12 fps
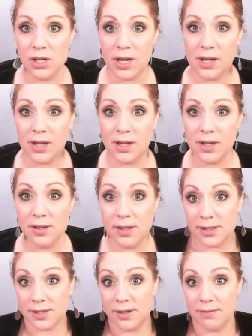and
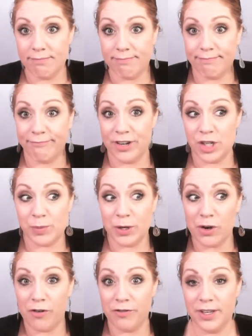that's it. Finish my
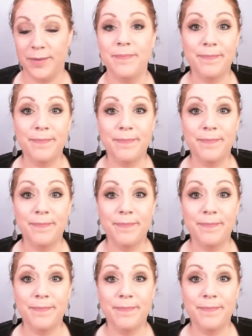coffee.